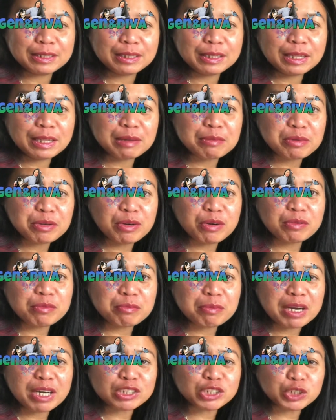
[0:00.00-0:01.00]
Alam mo yon,
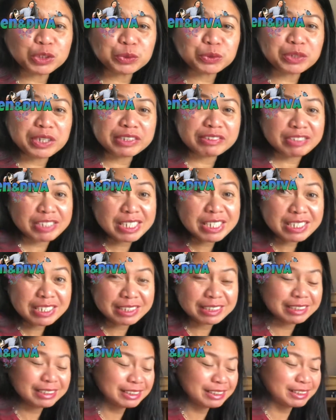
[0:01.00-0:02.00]
mga sugary.
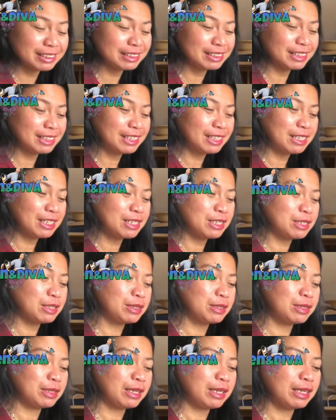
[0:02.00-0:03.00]

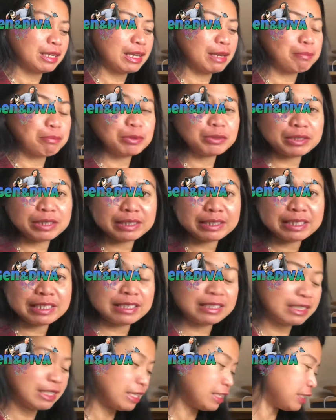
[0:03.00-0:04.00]
I put it
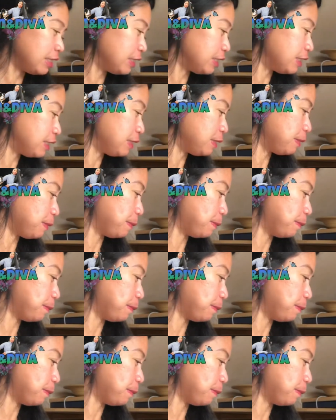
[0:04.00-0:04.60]
in here.